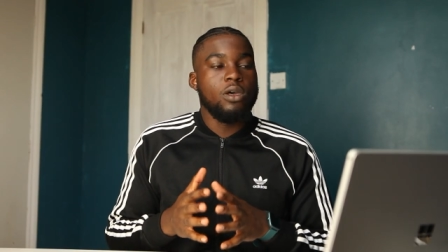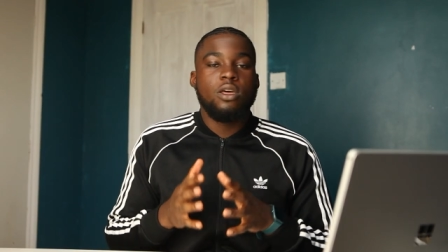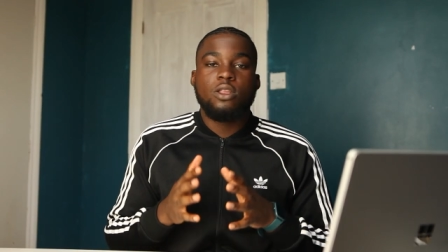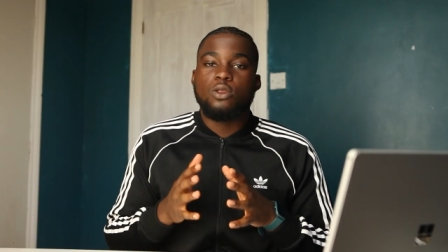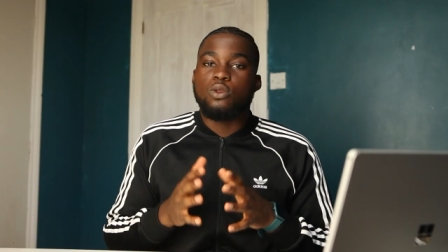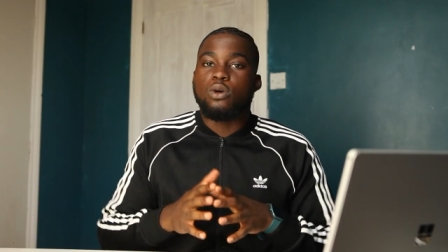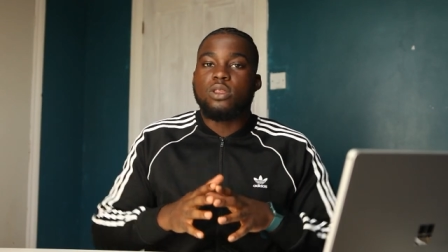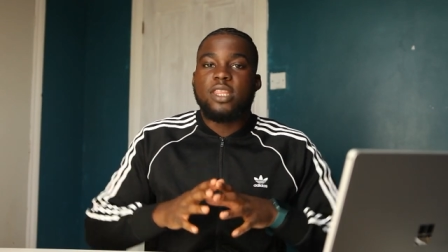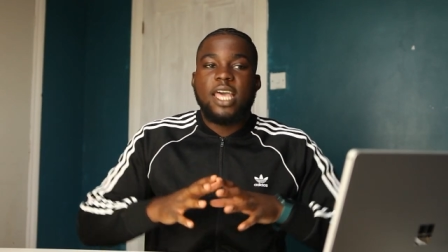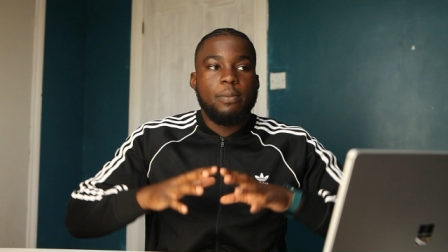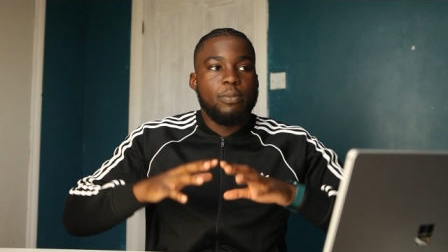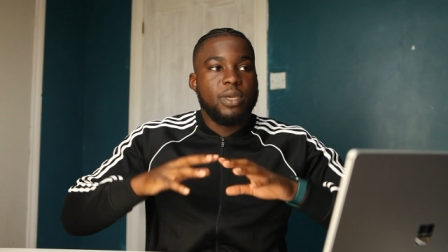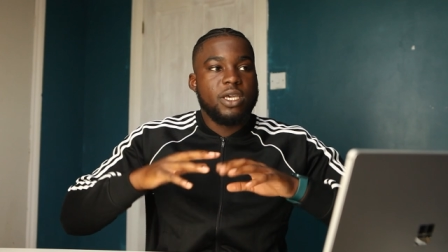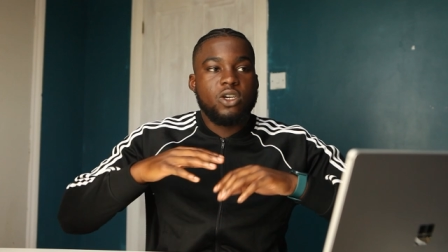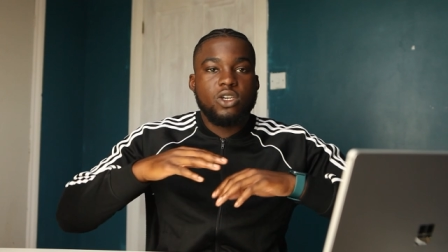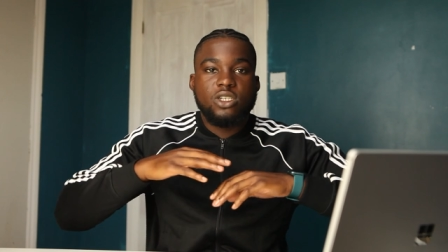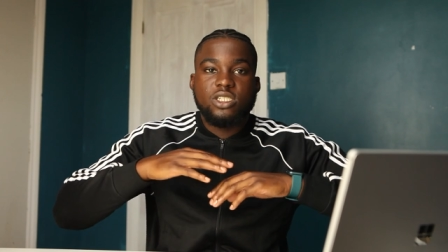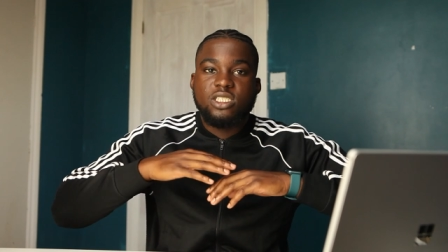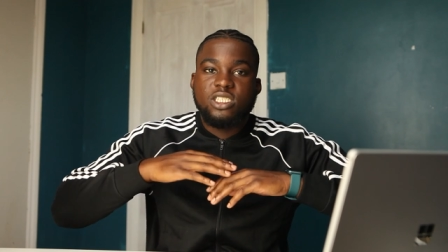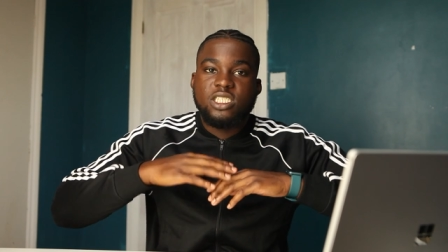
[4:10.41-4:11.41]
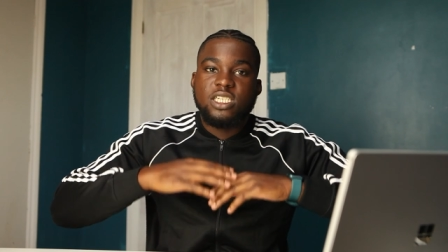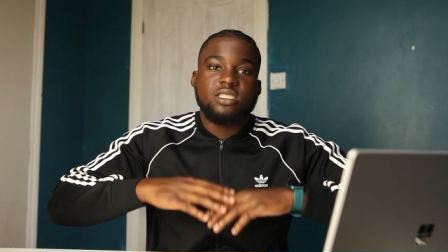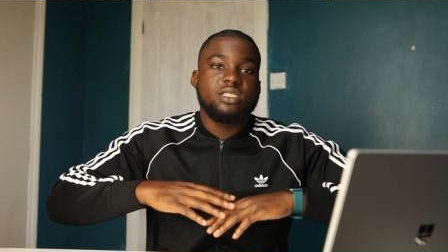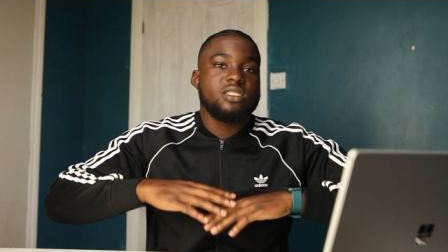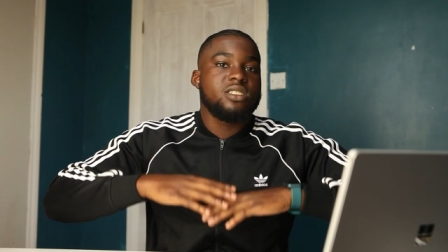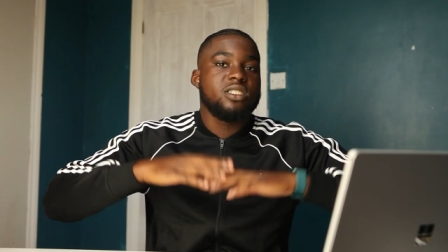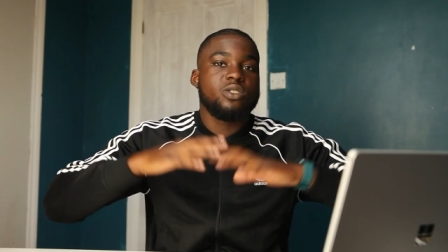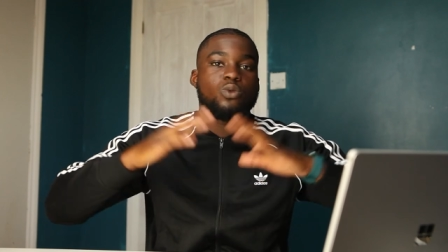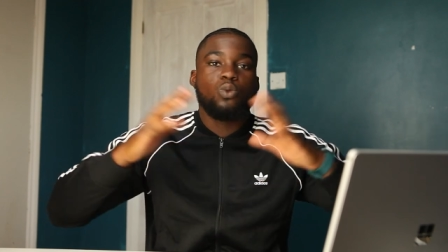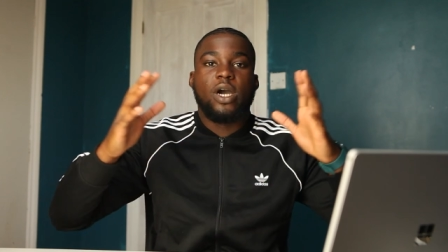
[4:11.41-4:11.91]
thought that because
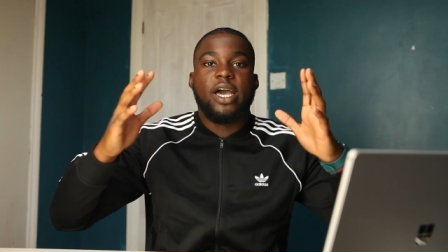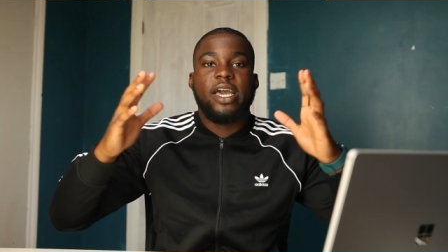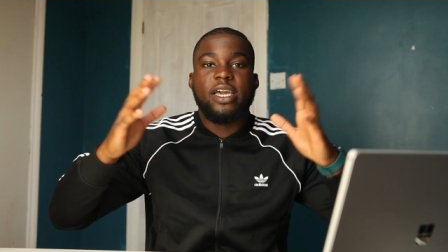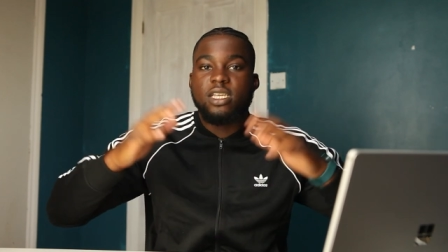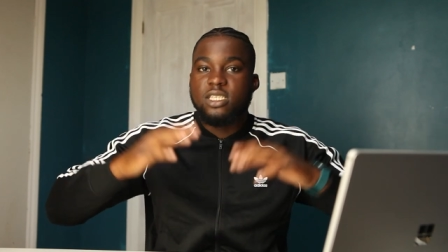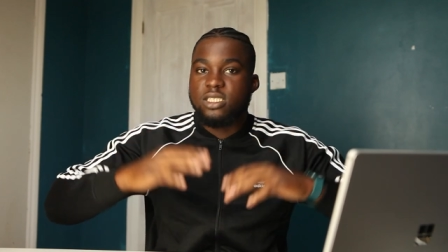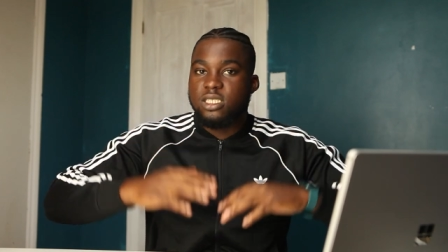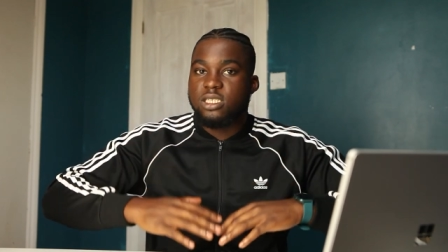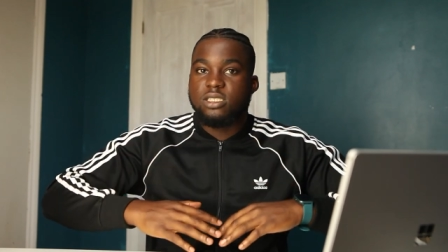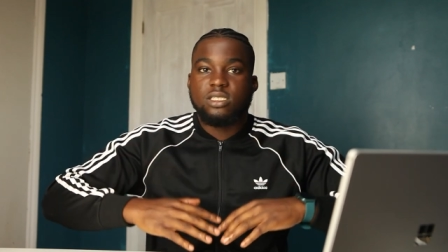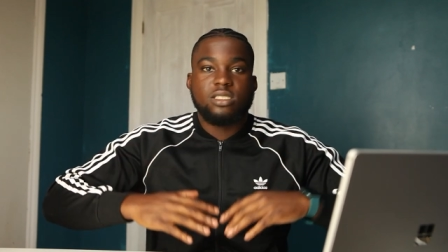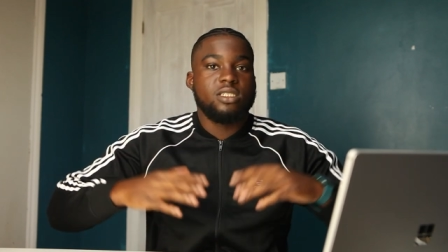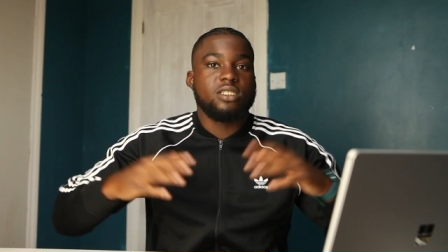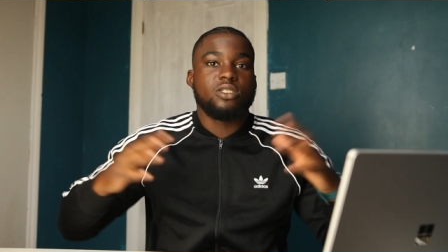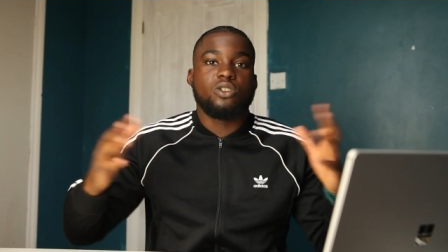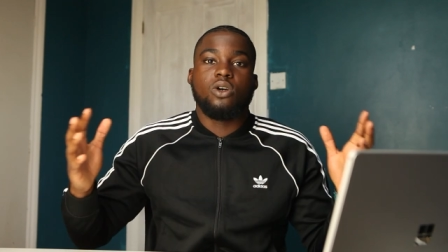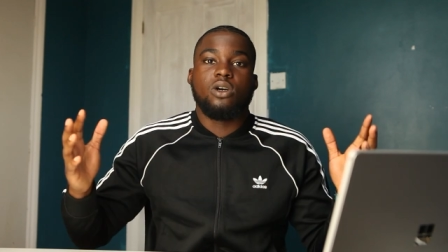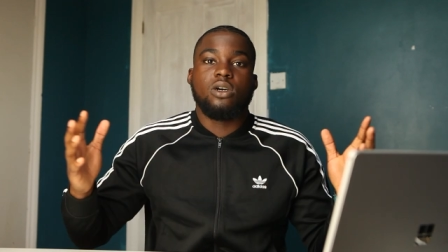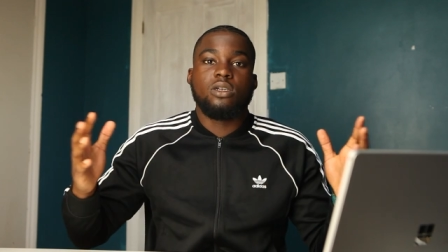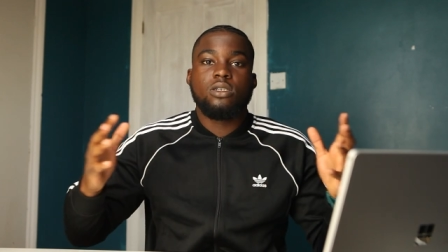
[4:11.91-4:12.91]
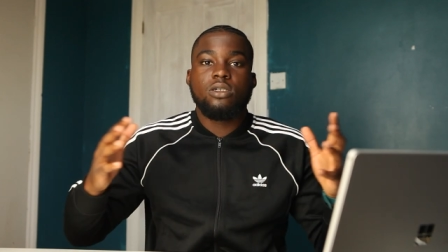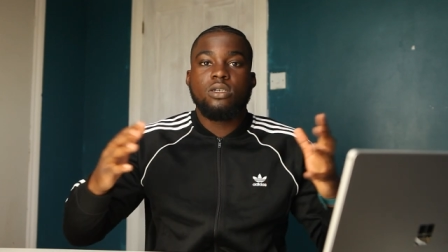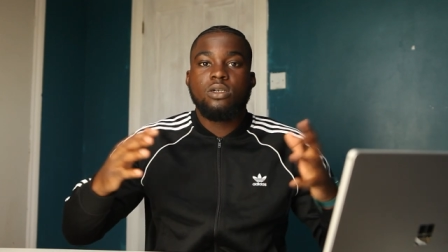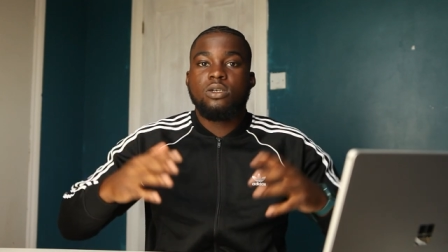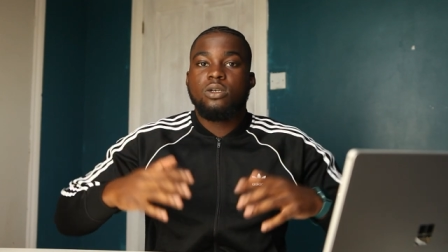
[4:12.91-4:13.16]
Jesus is white and Jesus is God,